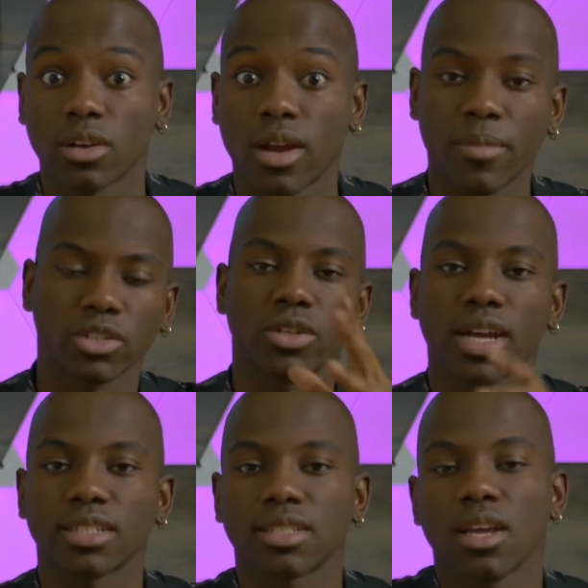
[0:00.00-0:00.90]
All right, make sure you
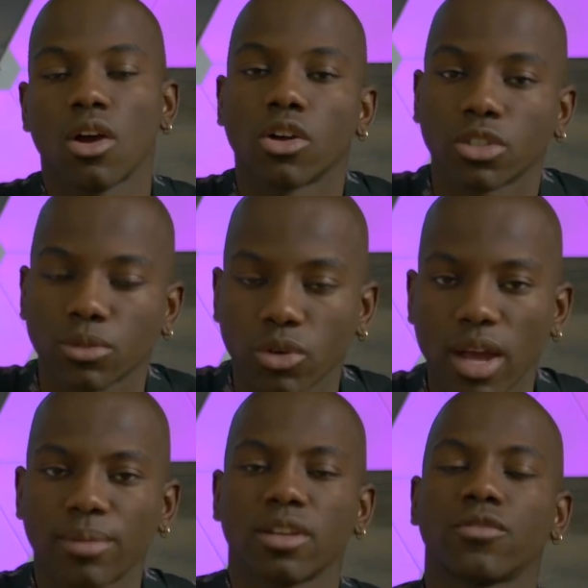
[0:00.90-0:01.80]
guys are
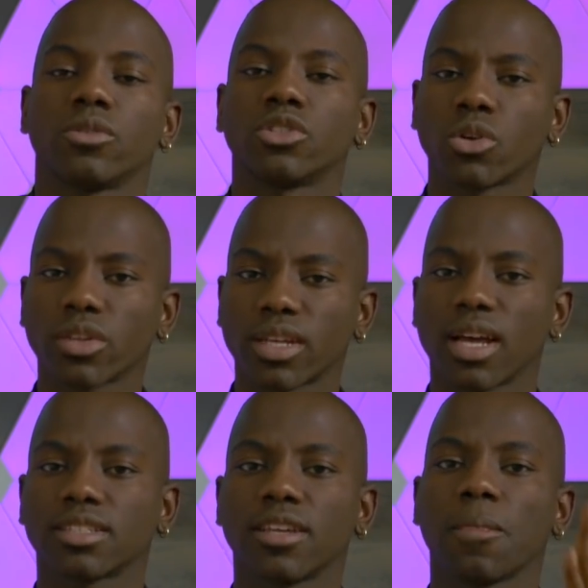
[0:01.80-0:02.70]
subscribed. And if you enjoy the
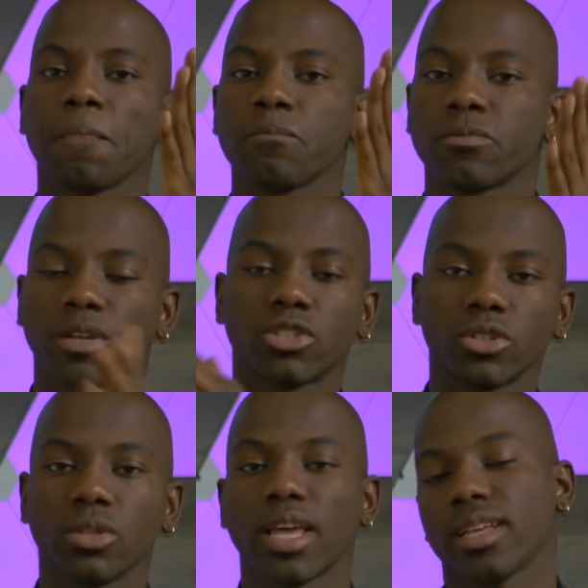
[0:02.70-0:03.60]
content, make sure
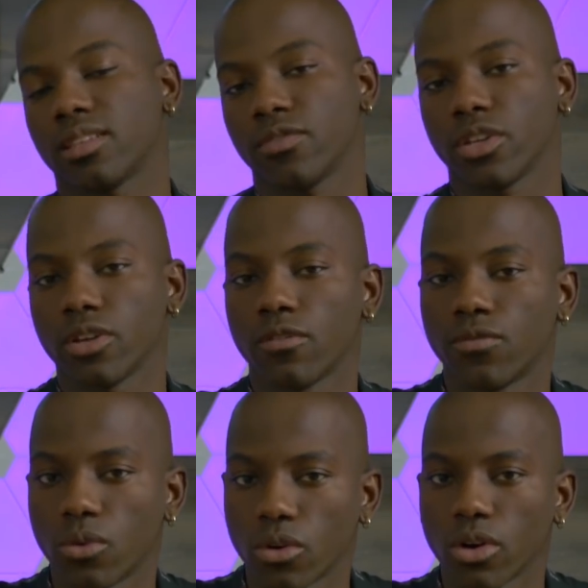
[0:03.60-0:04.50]
you like the video
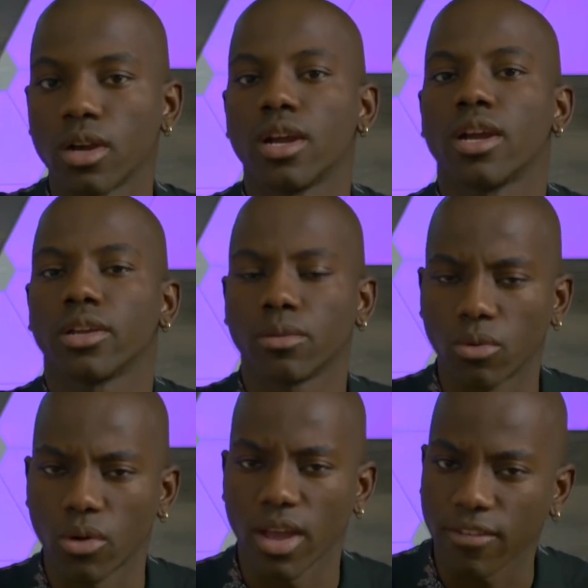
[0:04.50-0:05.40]
for your
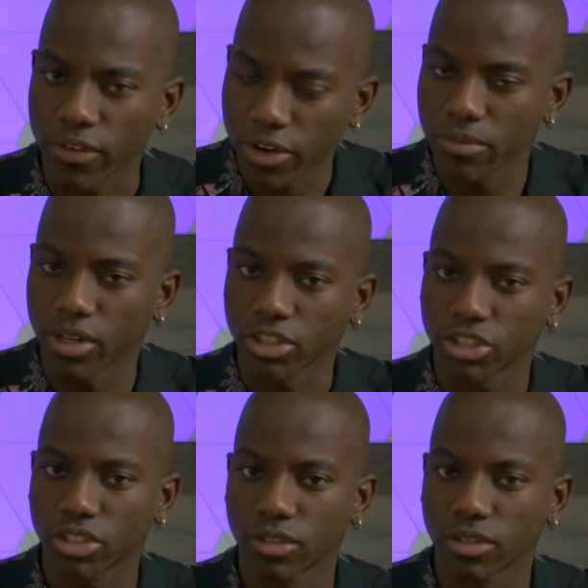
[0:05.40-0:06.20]
boy. I very much